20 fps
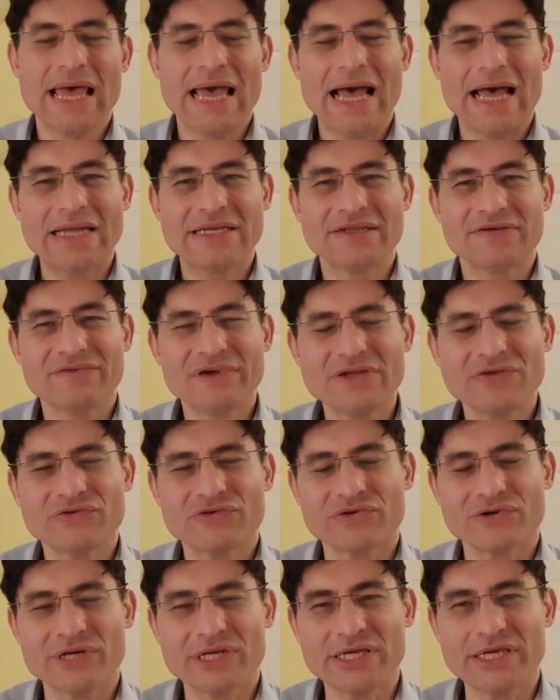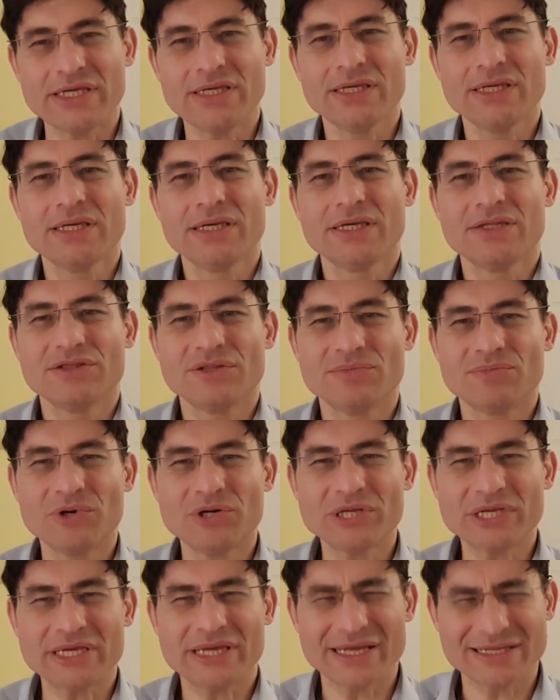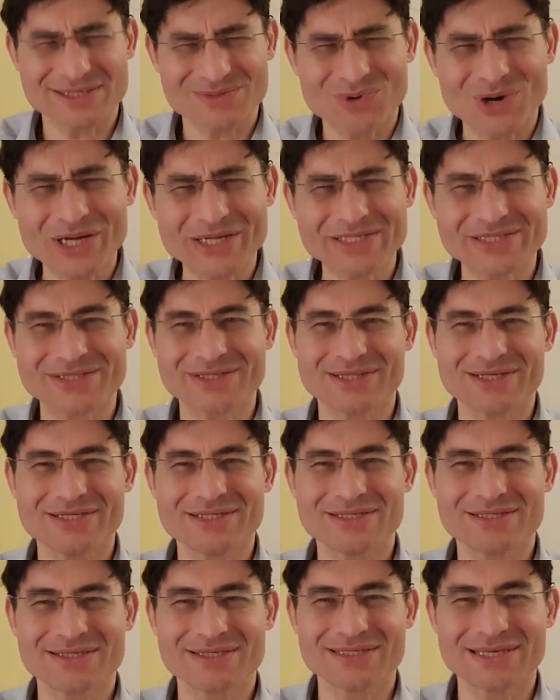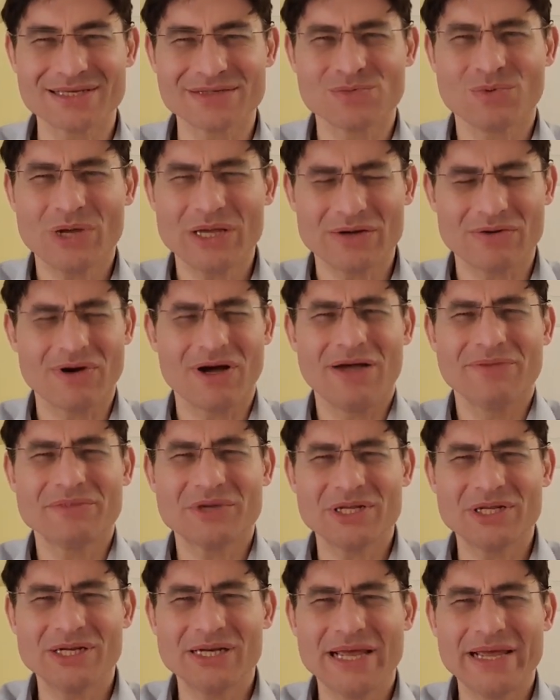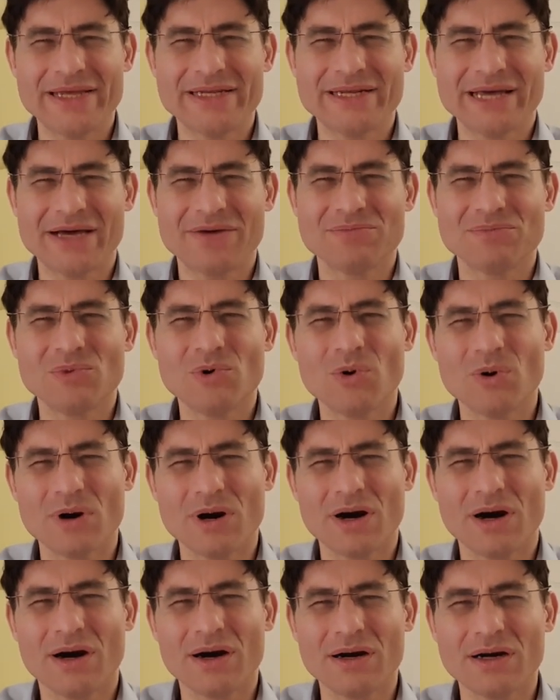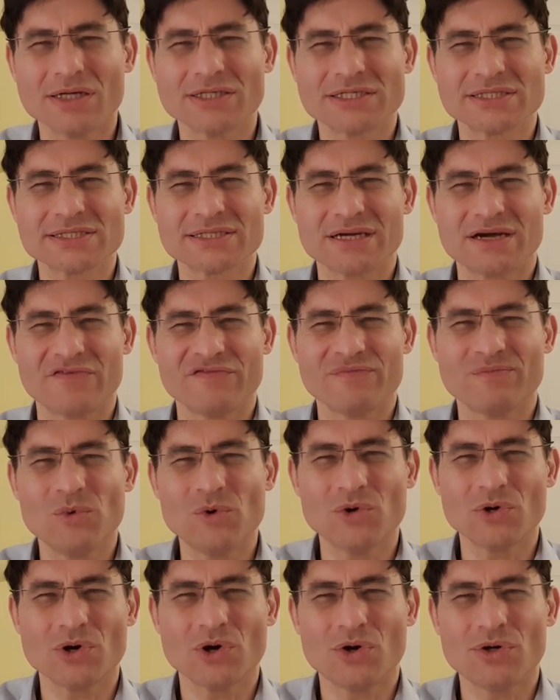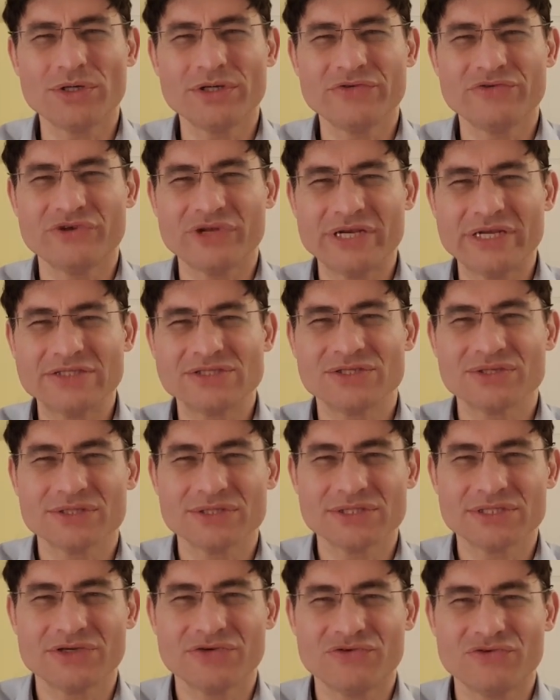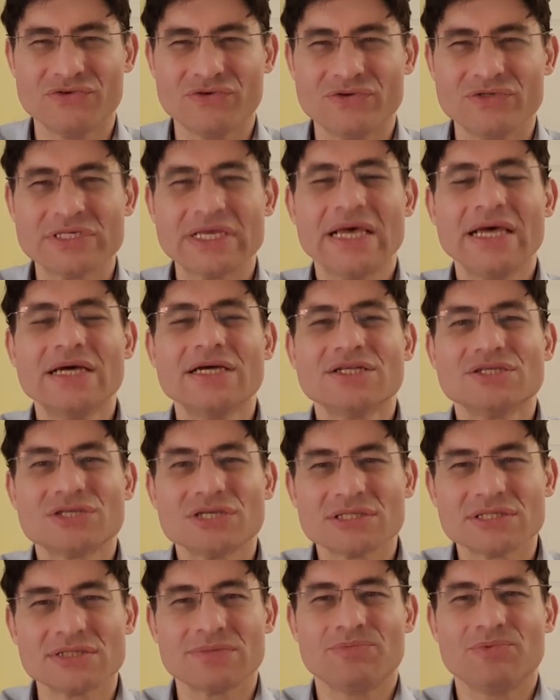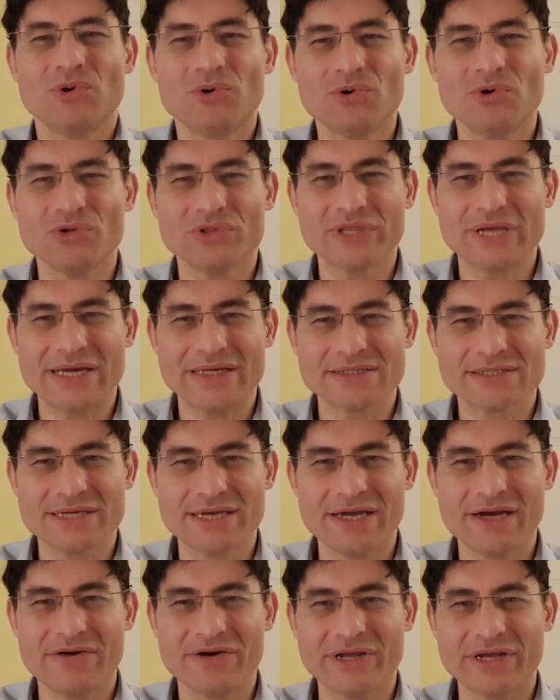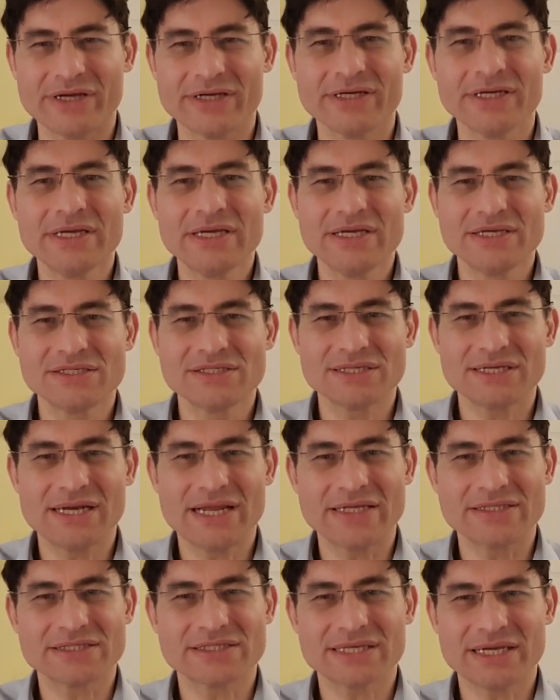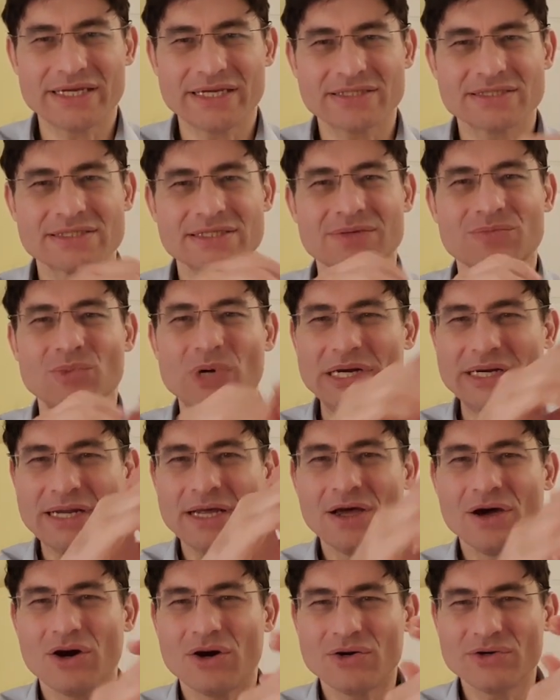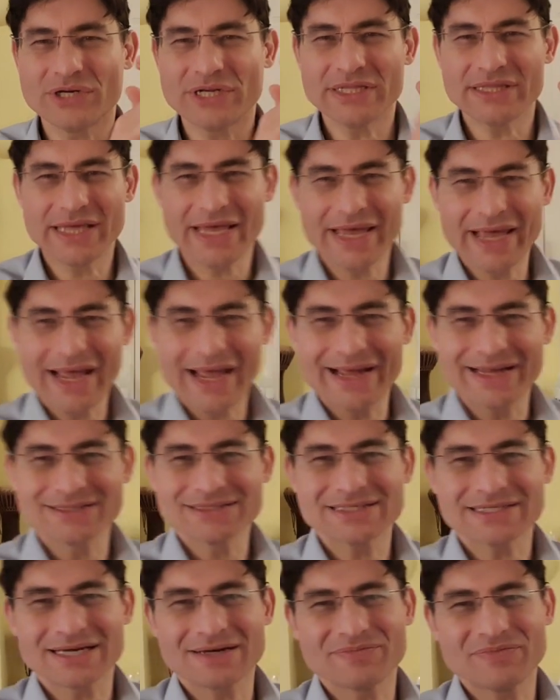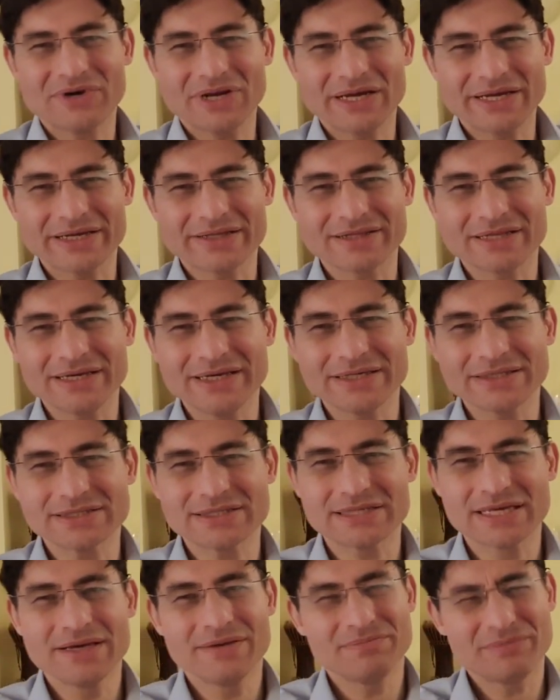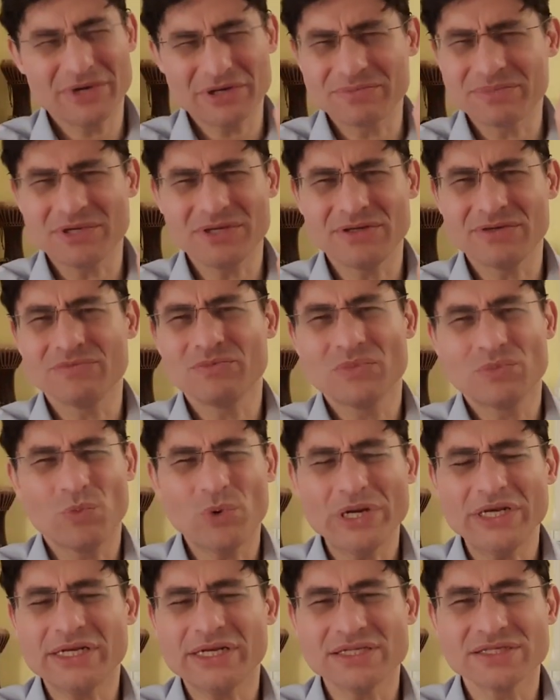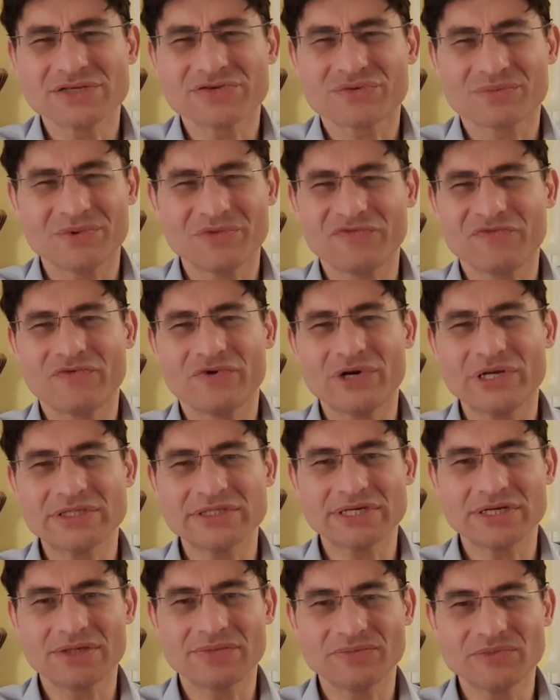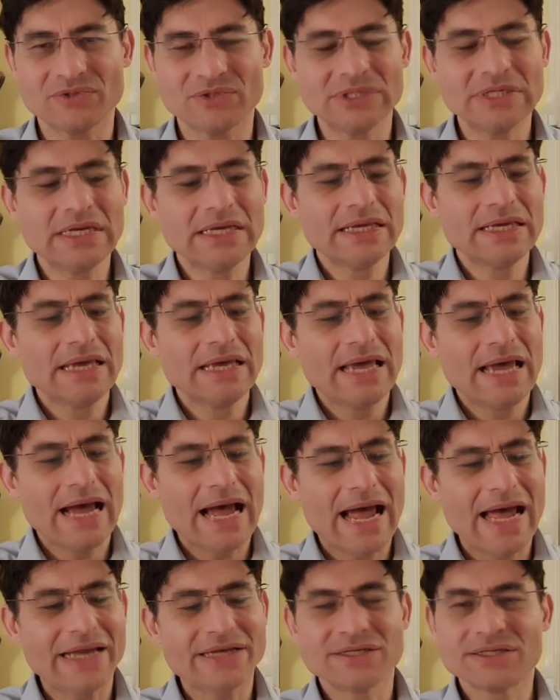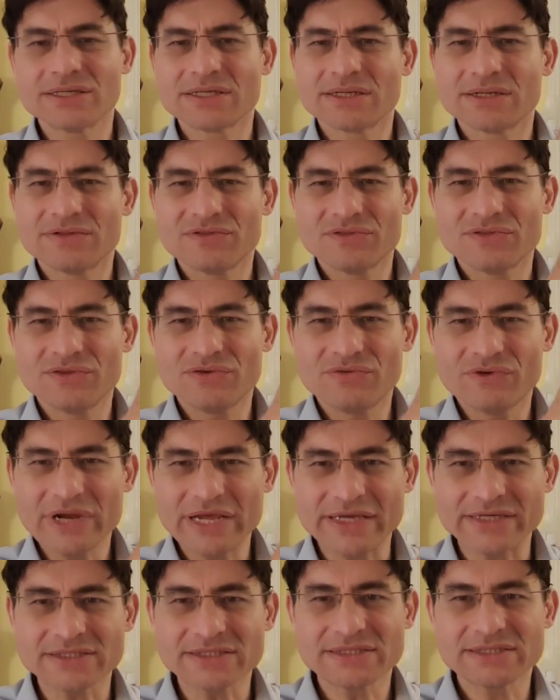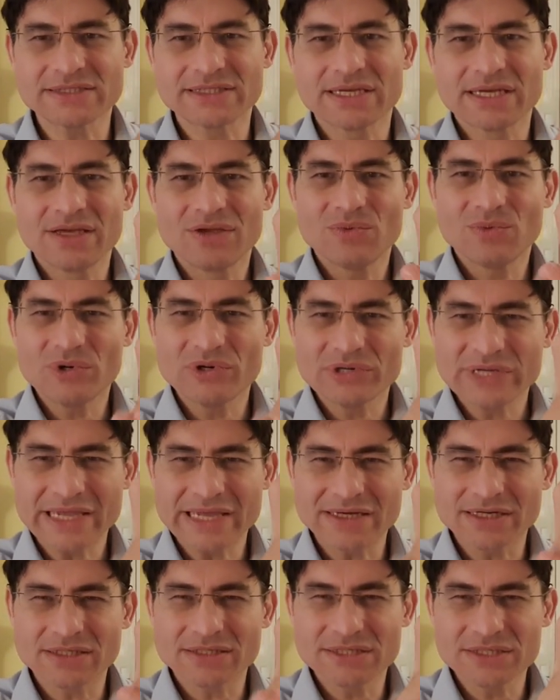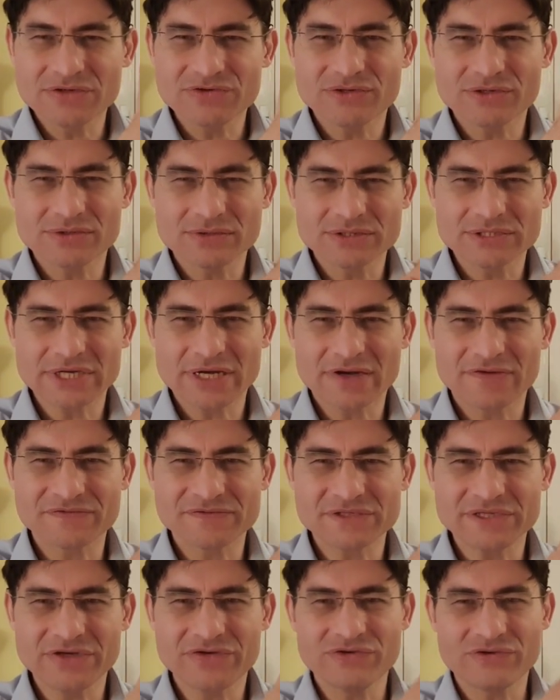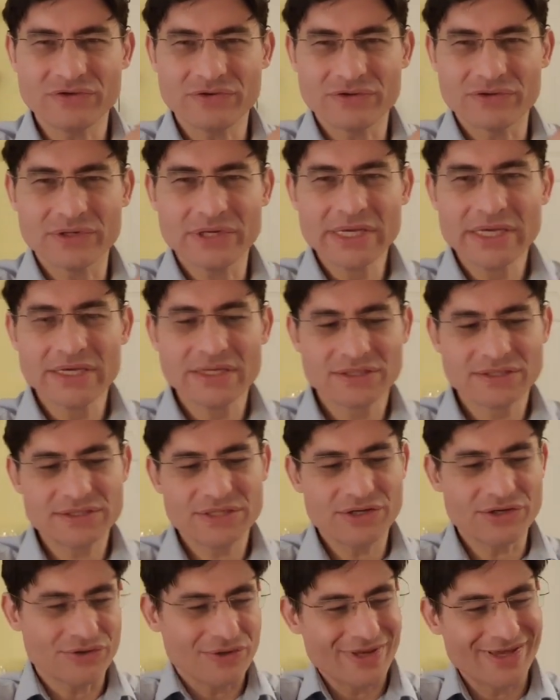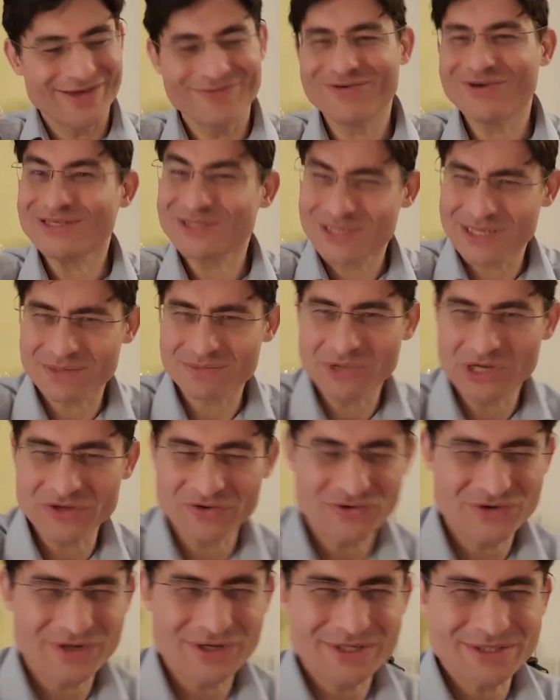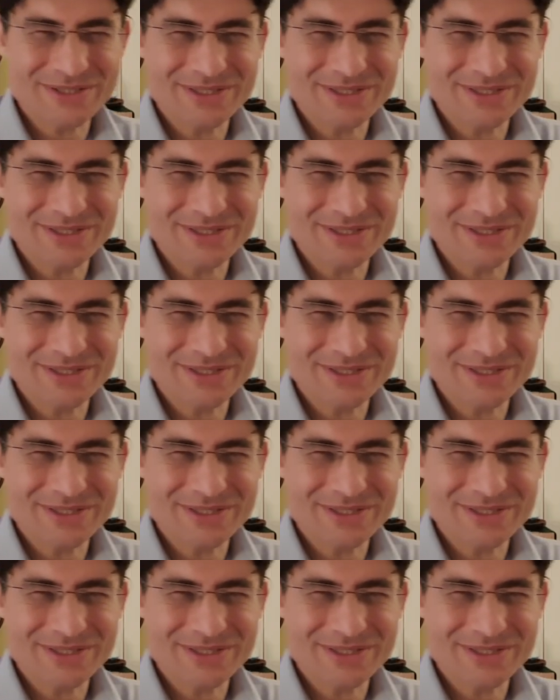And eventually the body gets wise to this and says, well, I'm going to lay down more hard stuff, more collagen into the tissues to support that area. So let's say it's someone holding their hands up like this, might be a wind instrument, for example, and the wrist will get additional tough tissue. So if I take my shirt